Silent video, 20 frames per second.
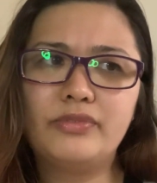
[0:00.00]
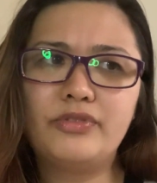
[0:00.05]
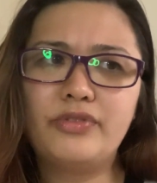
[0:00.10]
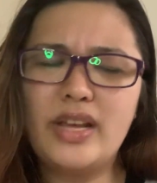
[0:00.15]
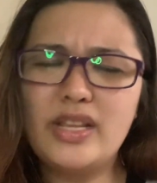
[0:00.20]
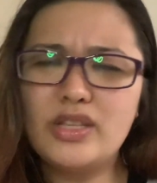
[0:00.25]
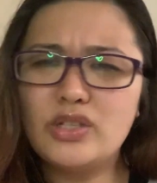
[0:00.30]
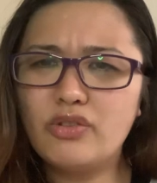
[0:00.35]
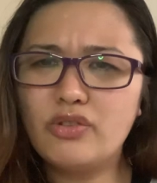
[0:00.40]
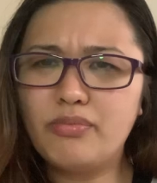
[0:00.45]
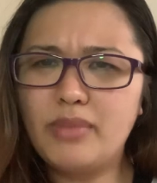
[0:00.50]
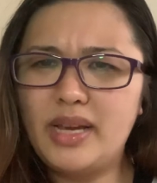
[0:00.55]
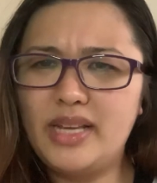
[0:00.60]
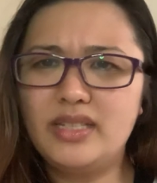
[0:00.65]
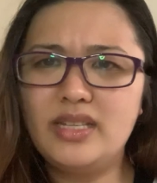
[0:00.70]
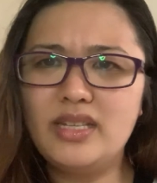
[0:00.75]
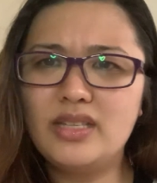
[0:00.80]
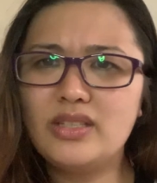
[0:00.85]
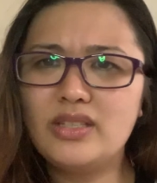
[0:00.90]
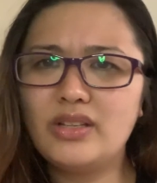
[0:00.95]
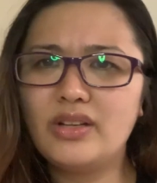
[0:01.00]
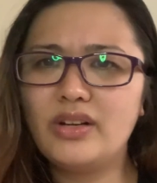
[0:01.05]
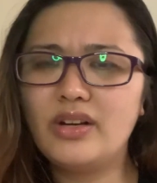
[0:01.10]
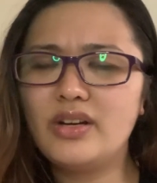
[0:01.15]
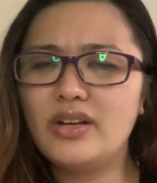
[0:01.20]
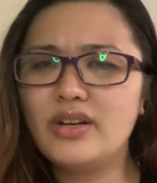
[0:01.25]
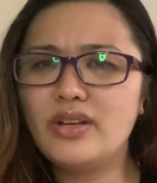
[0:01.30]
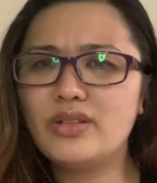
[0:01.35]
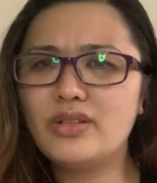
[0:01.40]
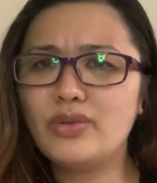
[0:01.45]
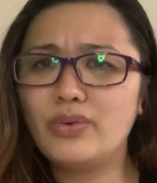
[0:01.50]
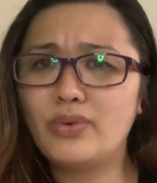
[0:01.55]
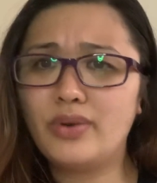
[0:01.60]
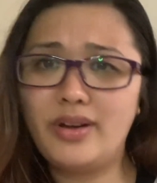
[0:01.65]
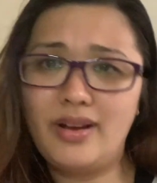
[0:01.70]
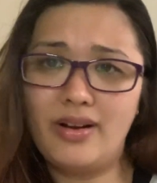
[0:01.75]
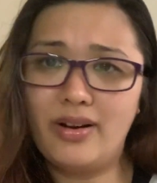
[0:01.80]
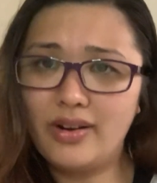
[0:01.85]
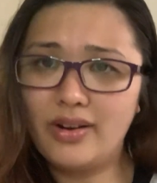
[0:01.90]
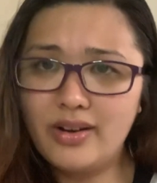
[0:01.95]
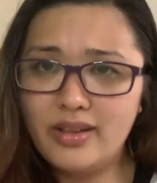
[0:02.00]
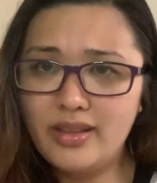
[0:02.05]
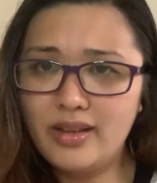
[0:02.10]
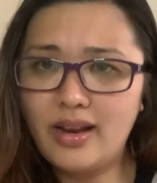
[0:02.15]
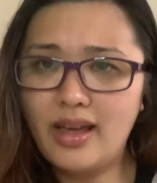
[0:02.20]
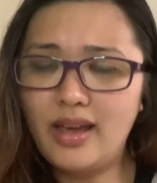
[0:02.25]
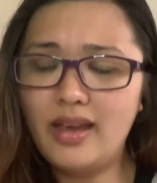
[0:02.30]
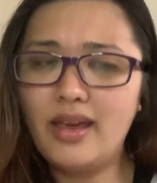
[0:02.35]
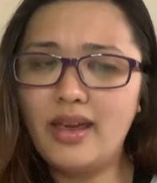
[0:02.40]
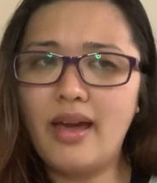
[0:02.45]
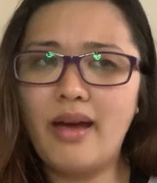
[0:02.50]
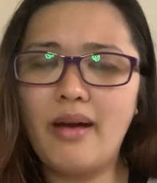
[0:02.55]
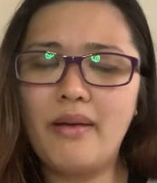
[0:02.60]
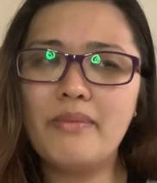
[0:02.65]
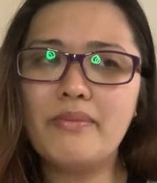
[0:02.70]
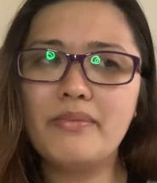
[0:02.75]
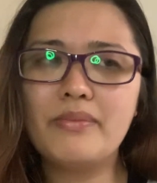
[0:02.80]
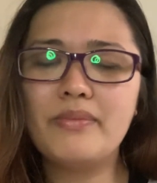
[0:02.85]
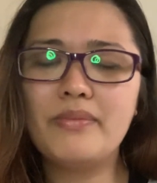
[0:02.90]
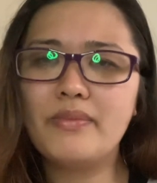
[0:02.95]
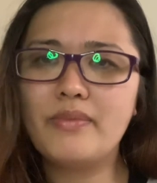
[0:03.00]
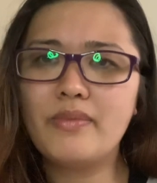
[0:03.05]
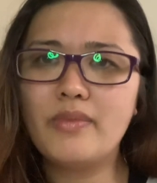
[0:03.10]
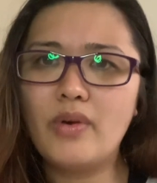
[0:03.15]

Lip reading: friends of my sisters who were younger than I am,